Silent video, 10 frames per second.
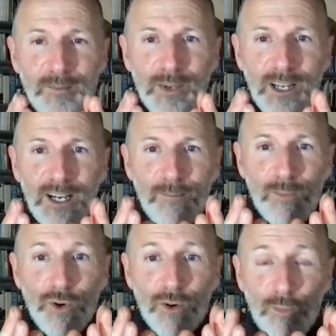become
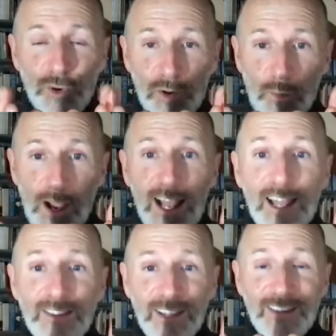more and more
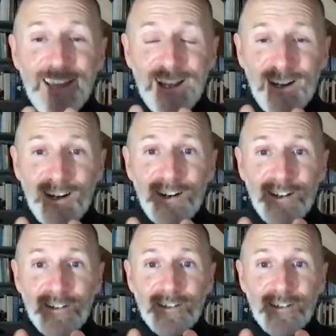aware that they are